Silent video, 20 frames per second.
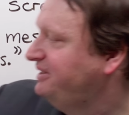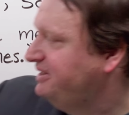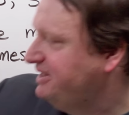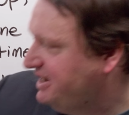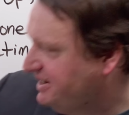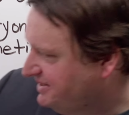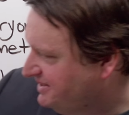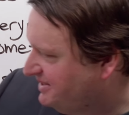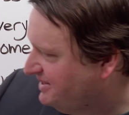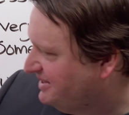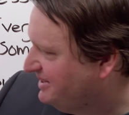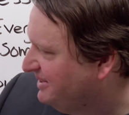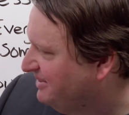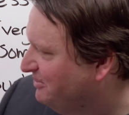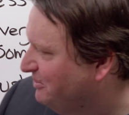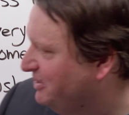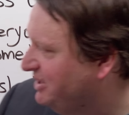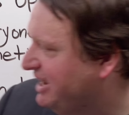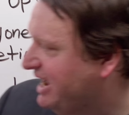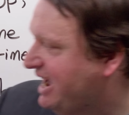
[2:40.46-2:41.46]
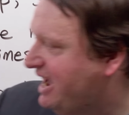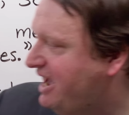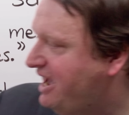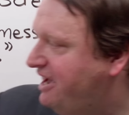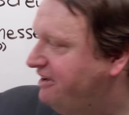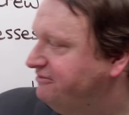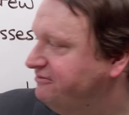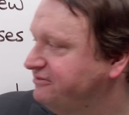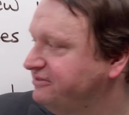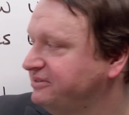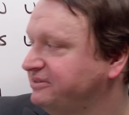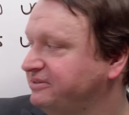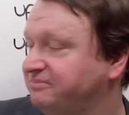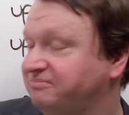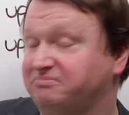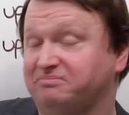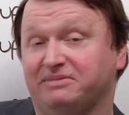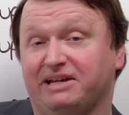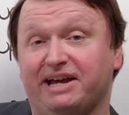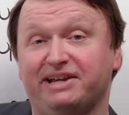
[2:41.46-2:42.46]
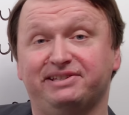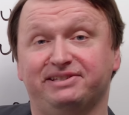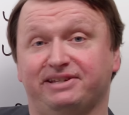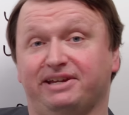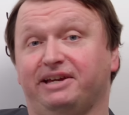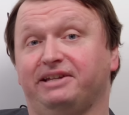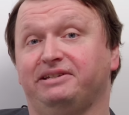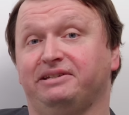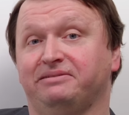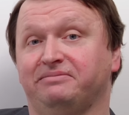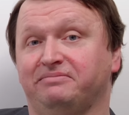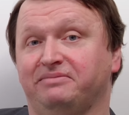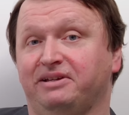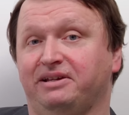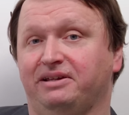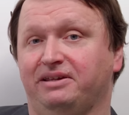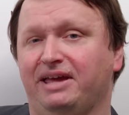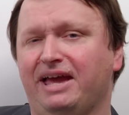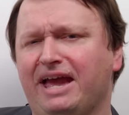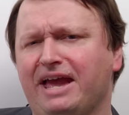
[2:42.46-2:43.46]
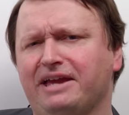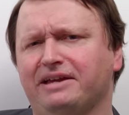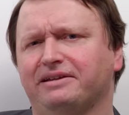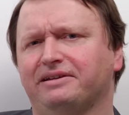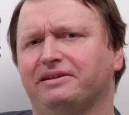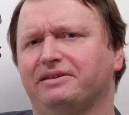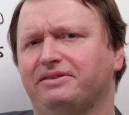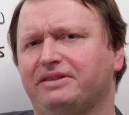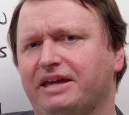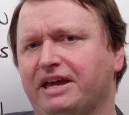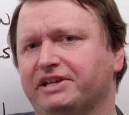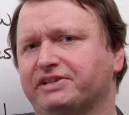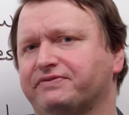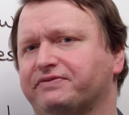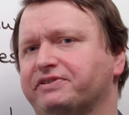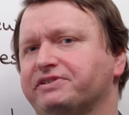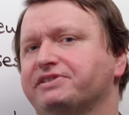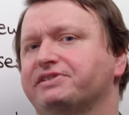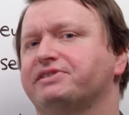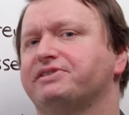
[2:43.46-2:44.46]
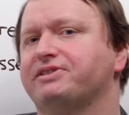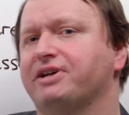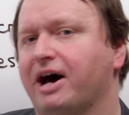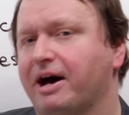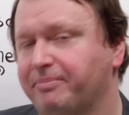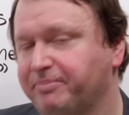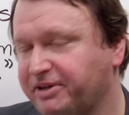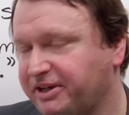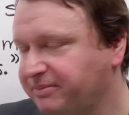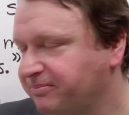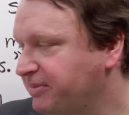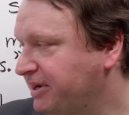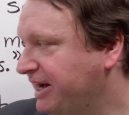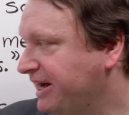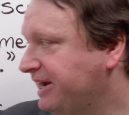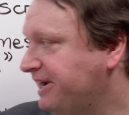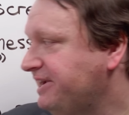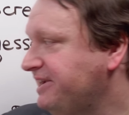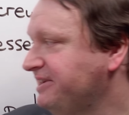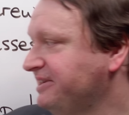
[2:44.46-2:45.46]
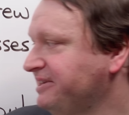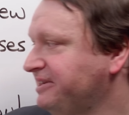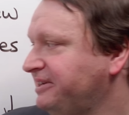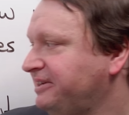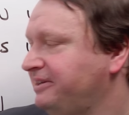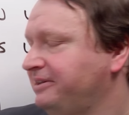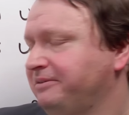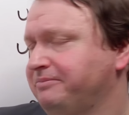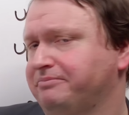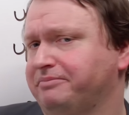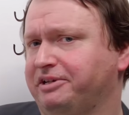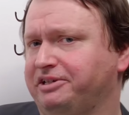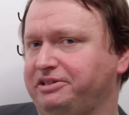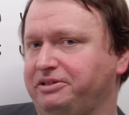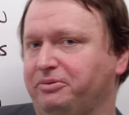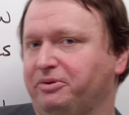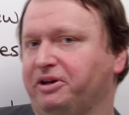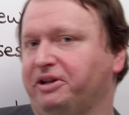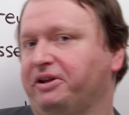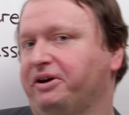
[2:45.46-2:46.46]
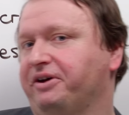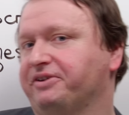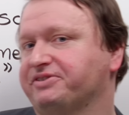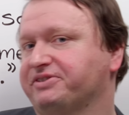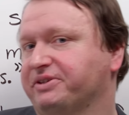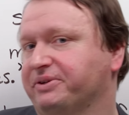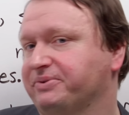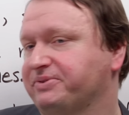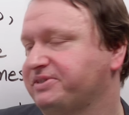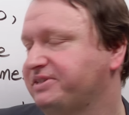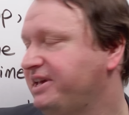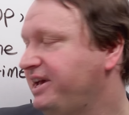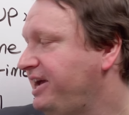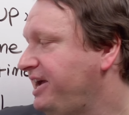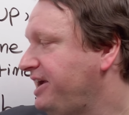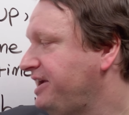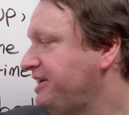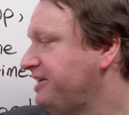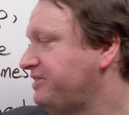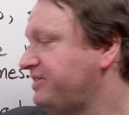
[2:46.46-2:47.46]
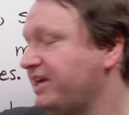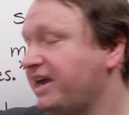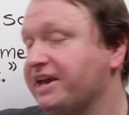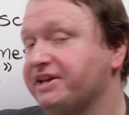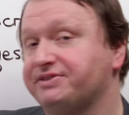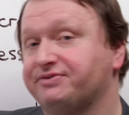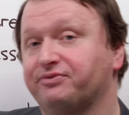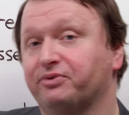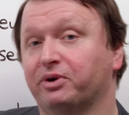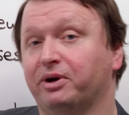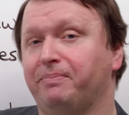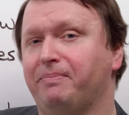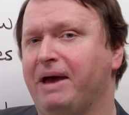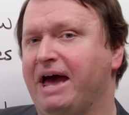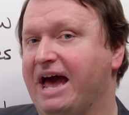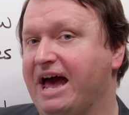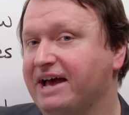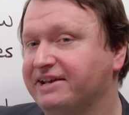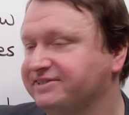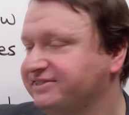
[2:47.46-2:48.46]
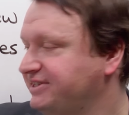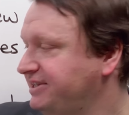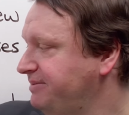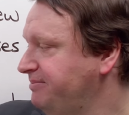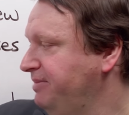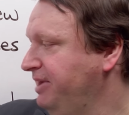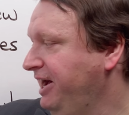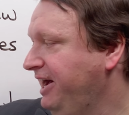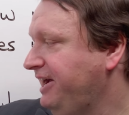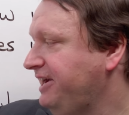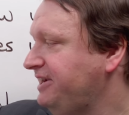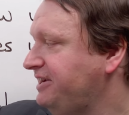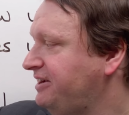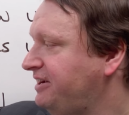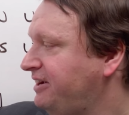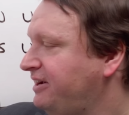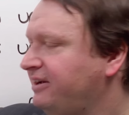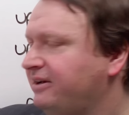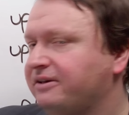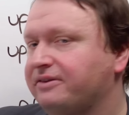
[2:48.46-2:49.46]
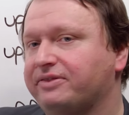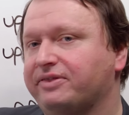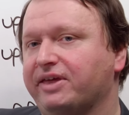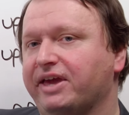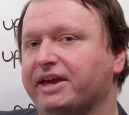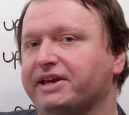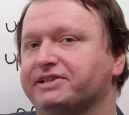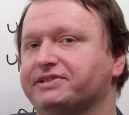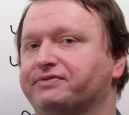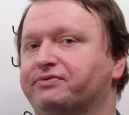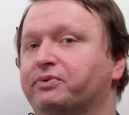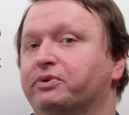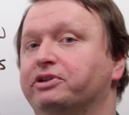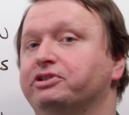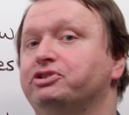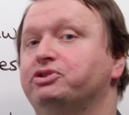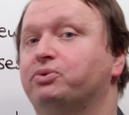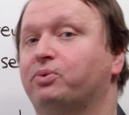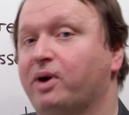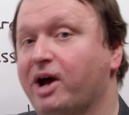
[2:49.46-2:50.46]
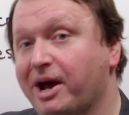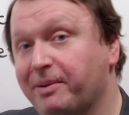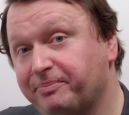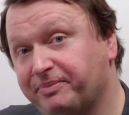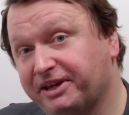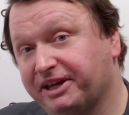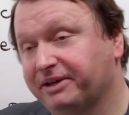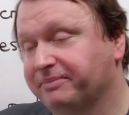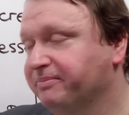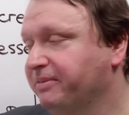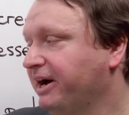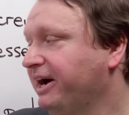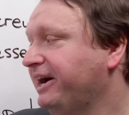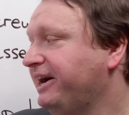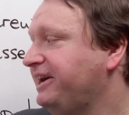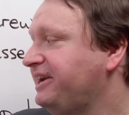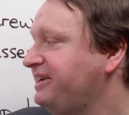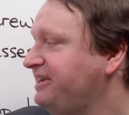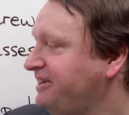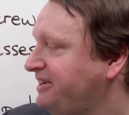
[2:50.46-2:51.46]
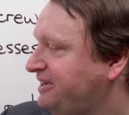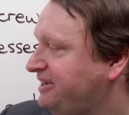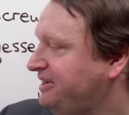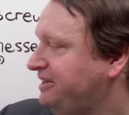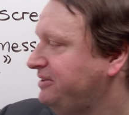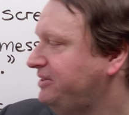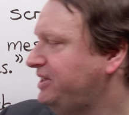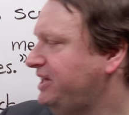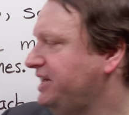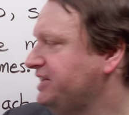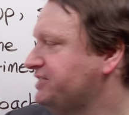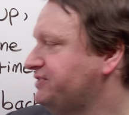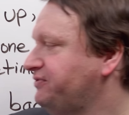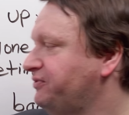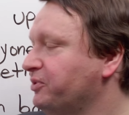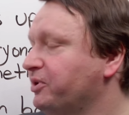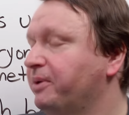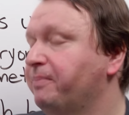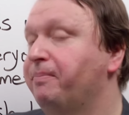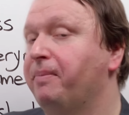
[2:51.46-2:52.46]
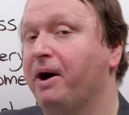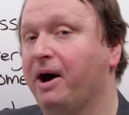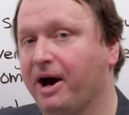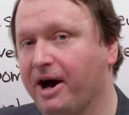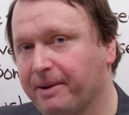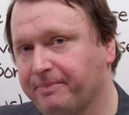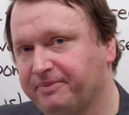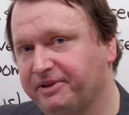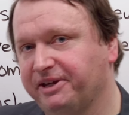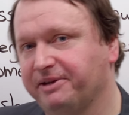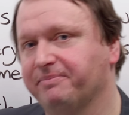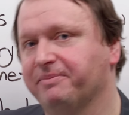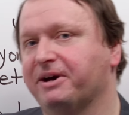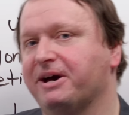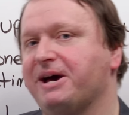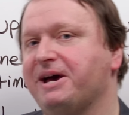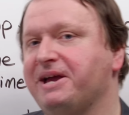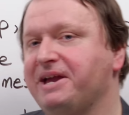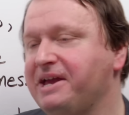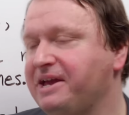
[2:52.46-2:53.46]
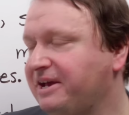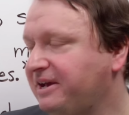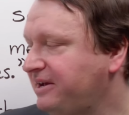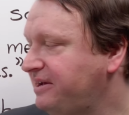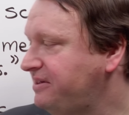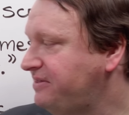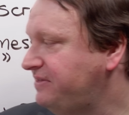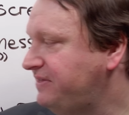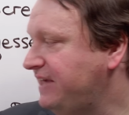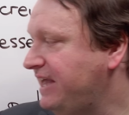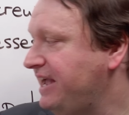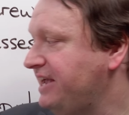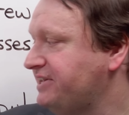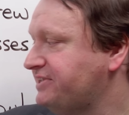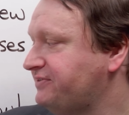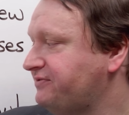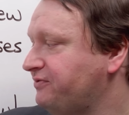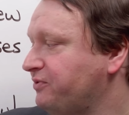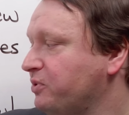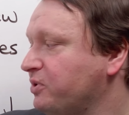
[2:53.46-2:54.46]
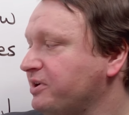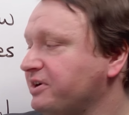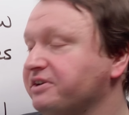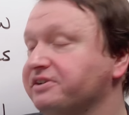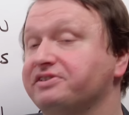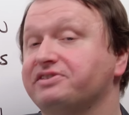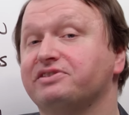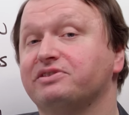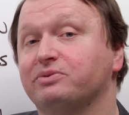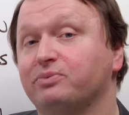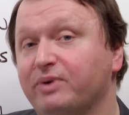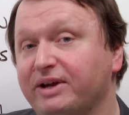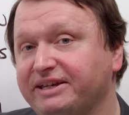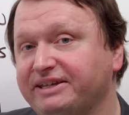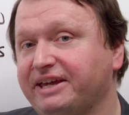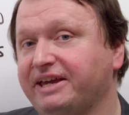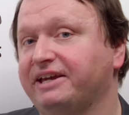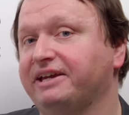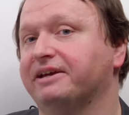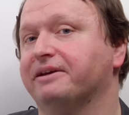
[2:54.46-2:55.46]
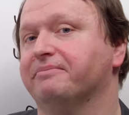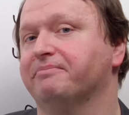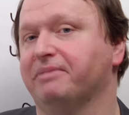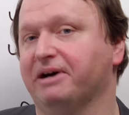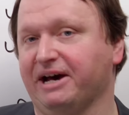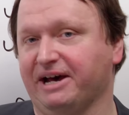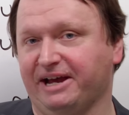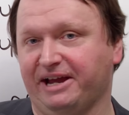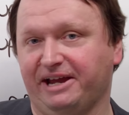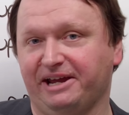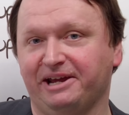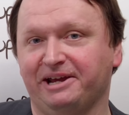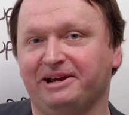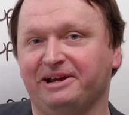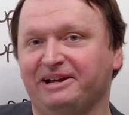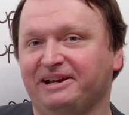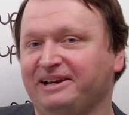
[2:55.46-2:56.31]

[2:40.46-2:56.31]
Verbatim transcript: Next, we have, I said, hey, thanks for stopping by, but you can also say, thanks for passing by, thanks for dropping by, thanks for popping by, thanks for swinging by.